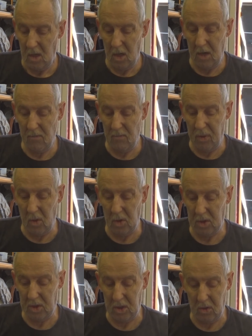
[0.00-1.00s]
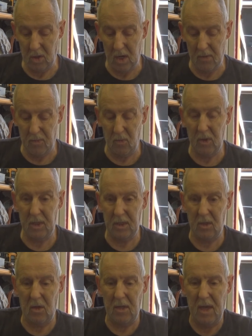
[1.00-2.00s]
haven't polished it up or
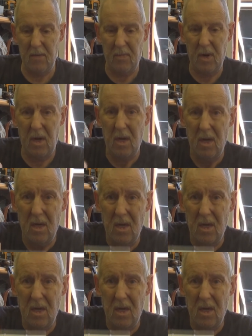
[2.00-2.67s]
anything like that, but